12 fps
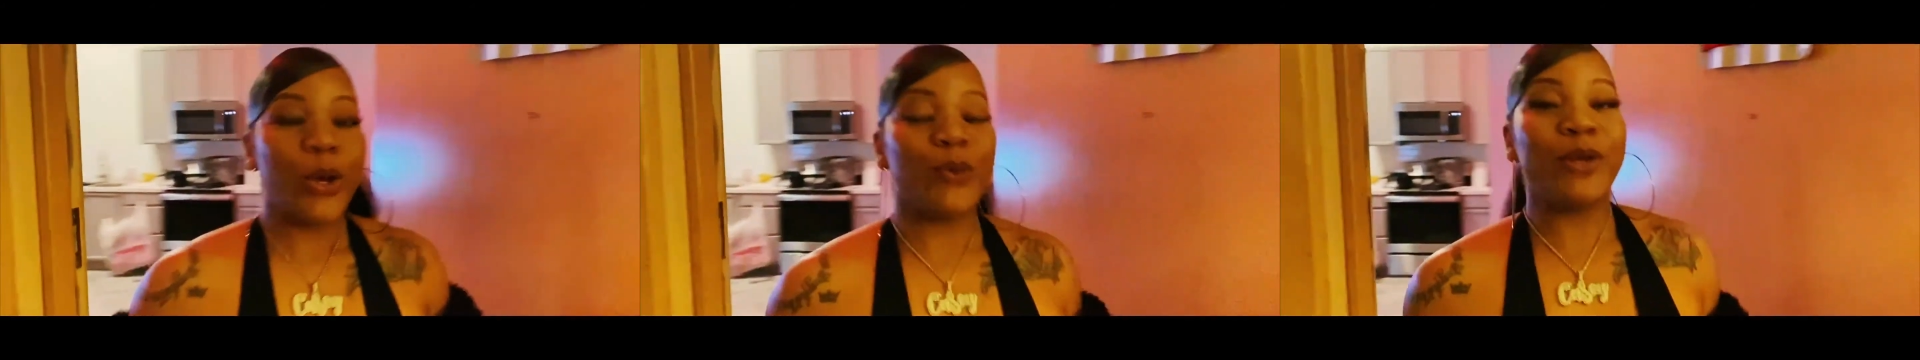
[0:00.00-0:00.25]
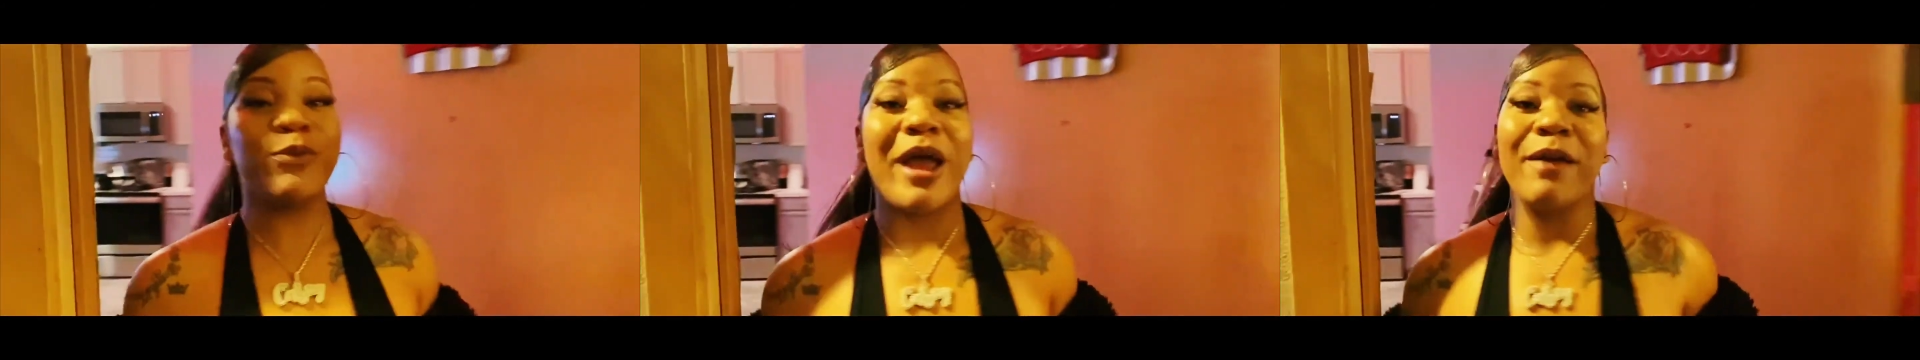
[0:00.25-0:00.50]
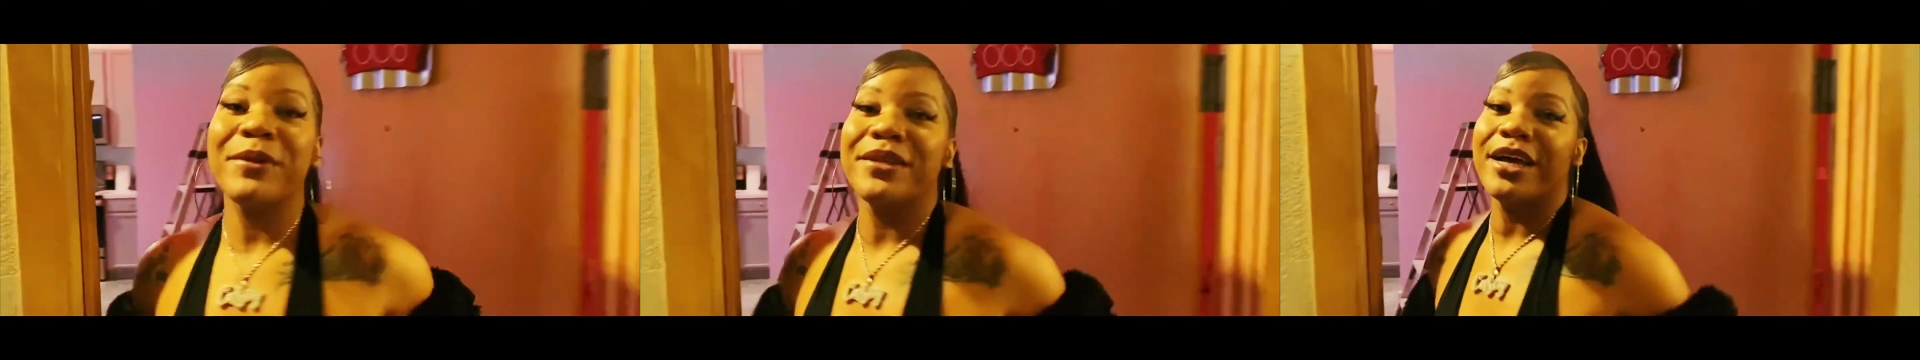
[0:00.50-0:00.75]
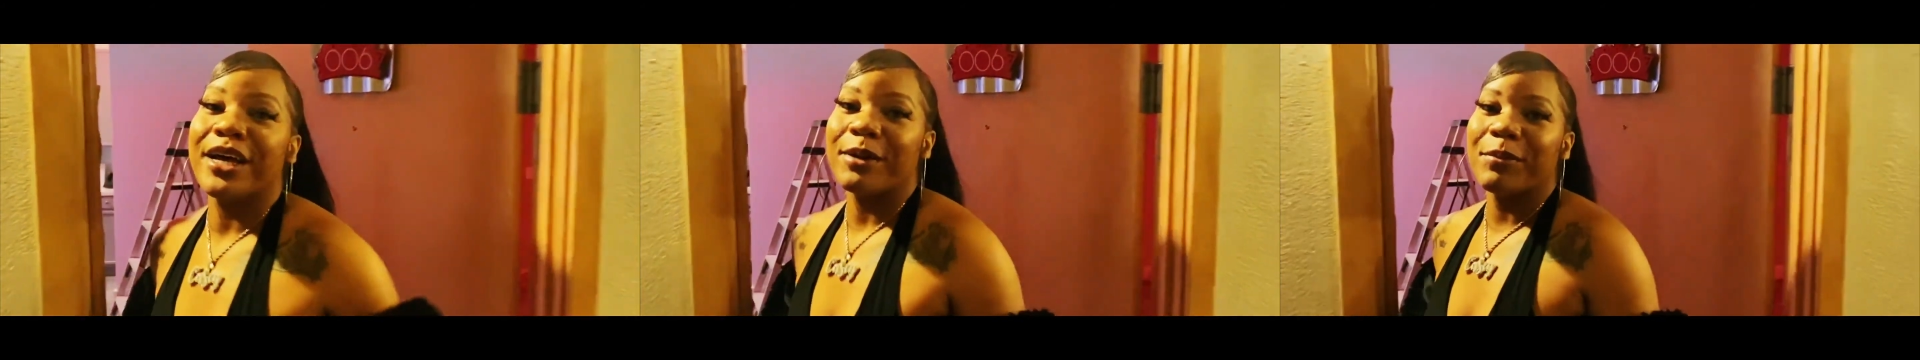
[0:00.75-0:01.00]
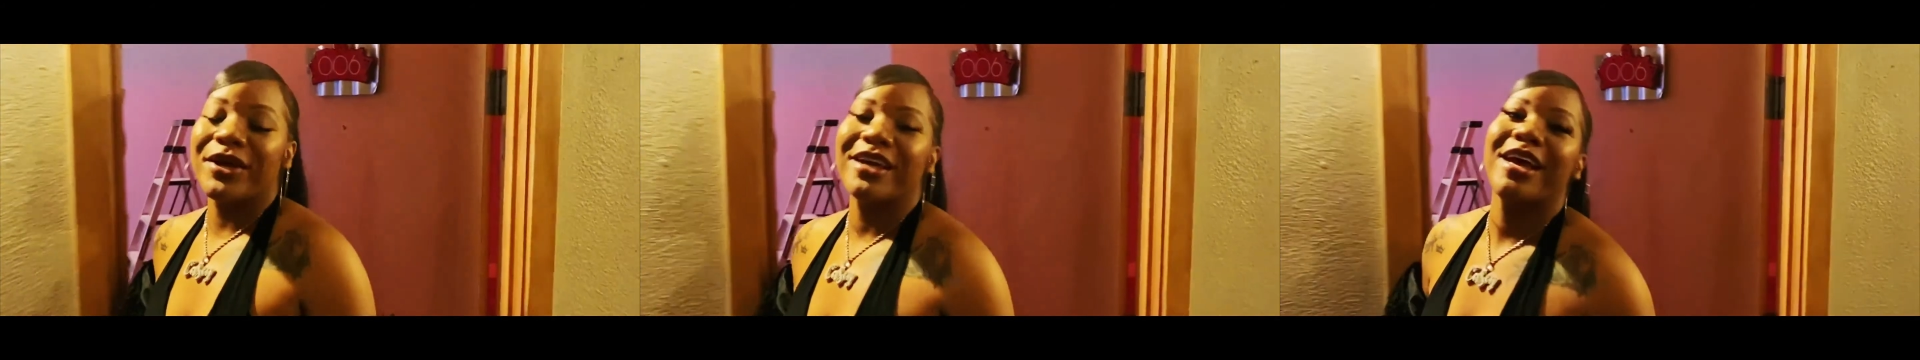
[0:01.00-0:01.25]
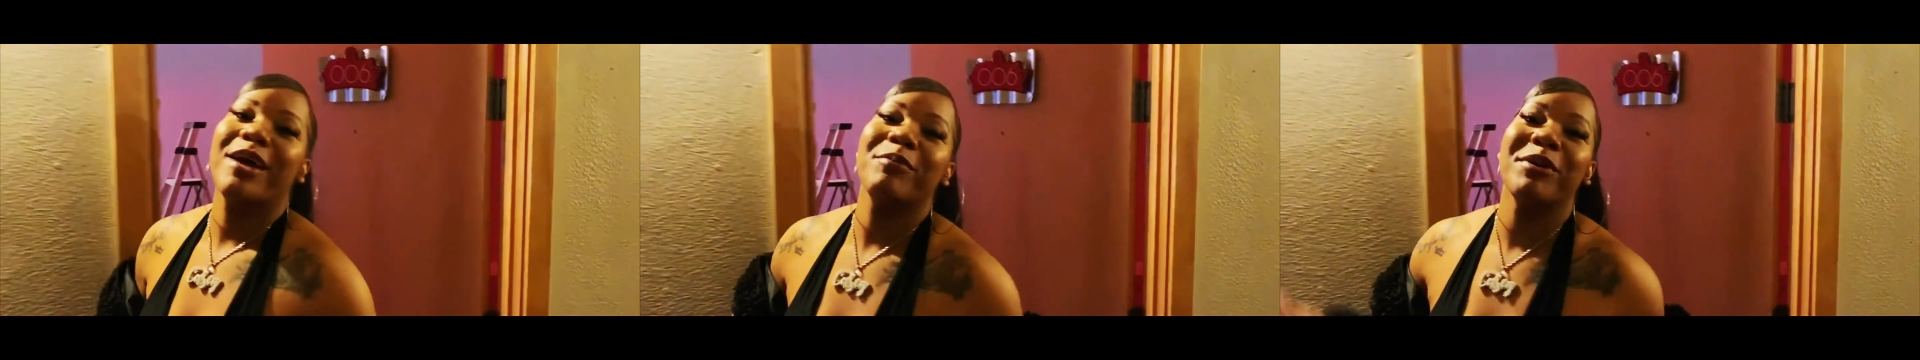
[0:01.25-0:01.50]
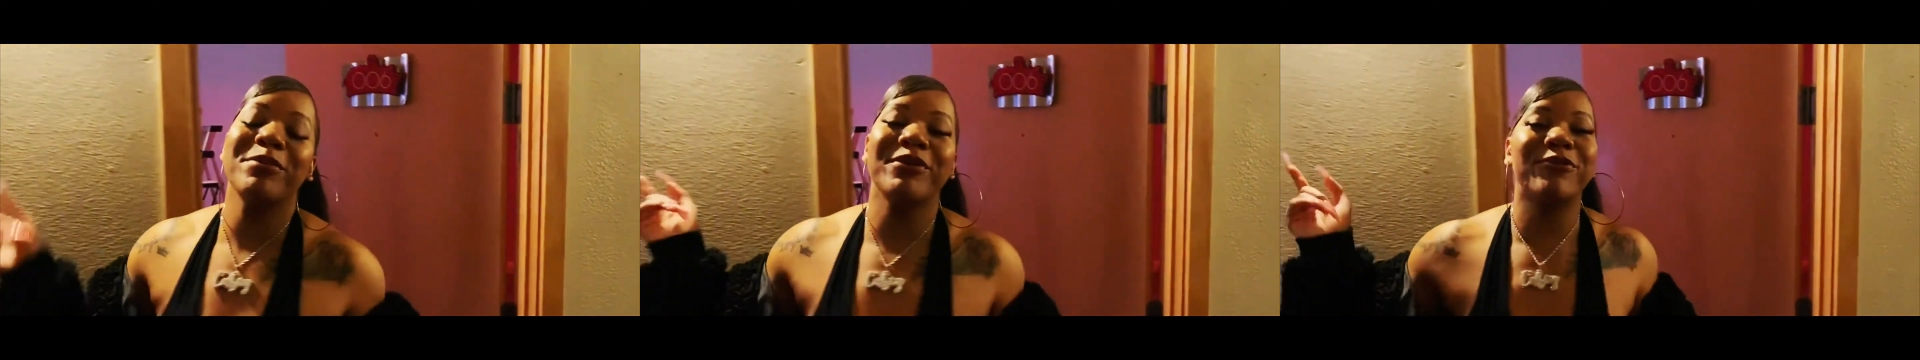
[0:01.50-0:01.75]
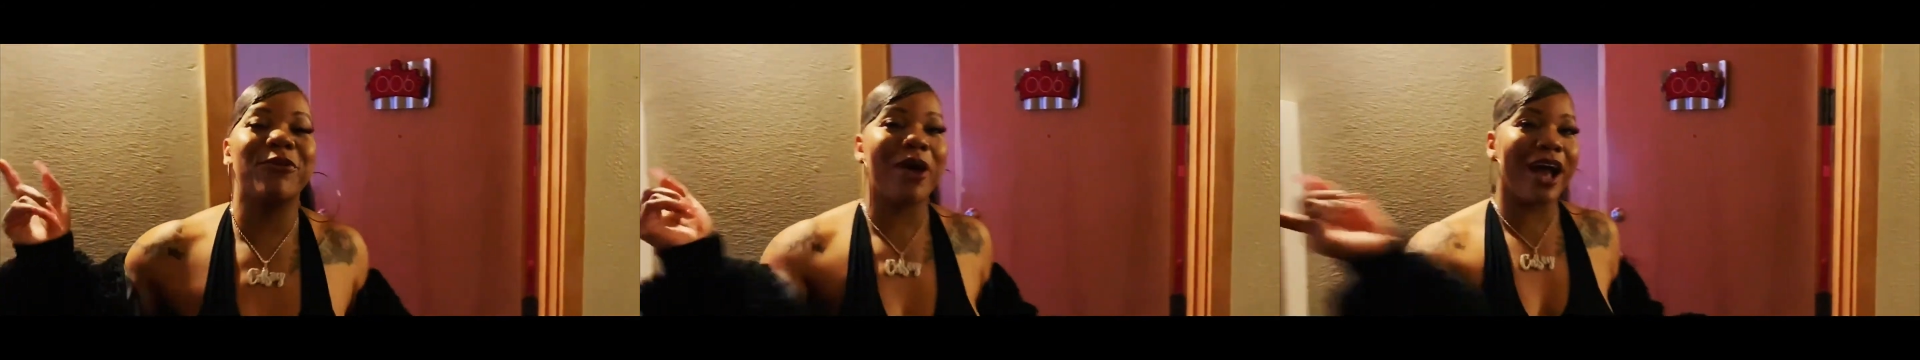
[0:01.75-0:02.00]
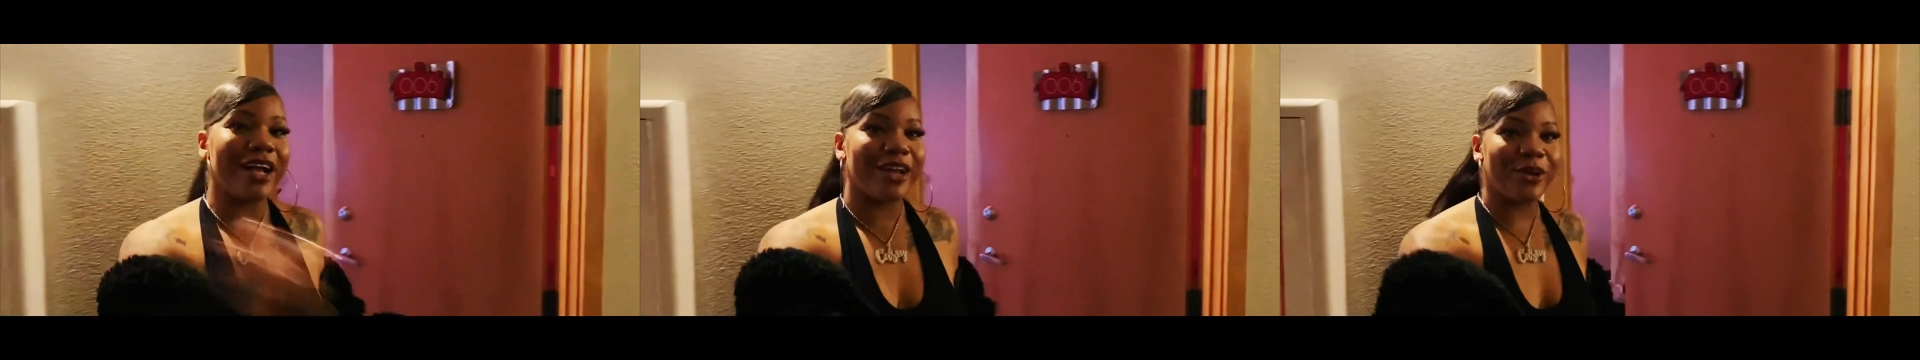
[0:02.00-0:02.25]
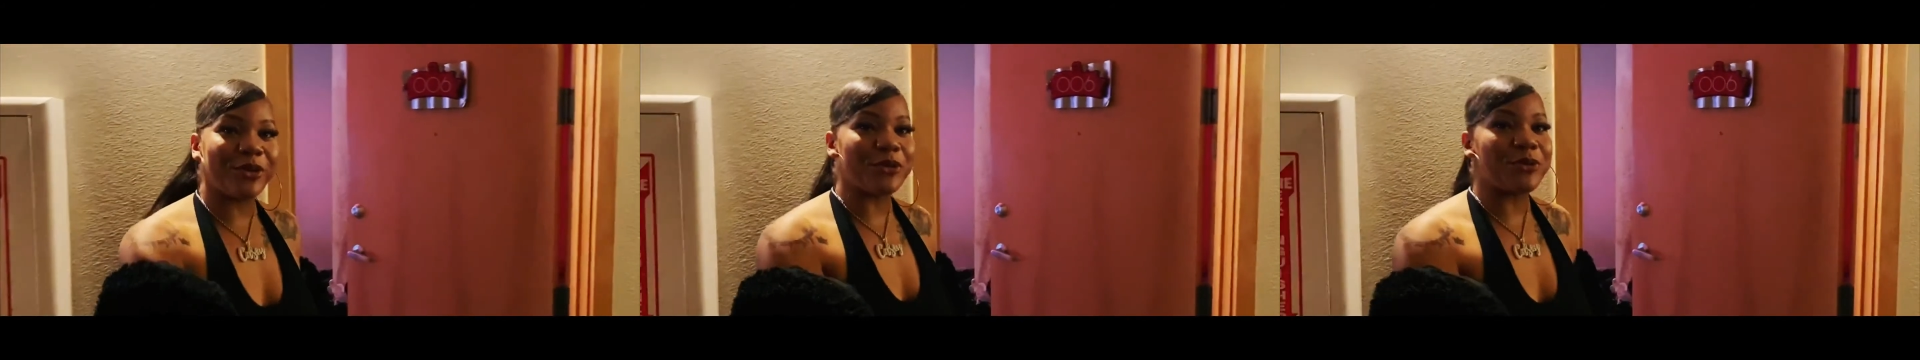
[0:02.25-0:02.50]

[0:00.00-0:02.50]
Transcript: we wrapping up. But before I go,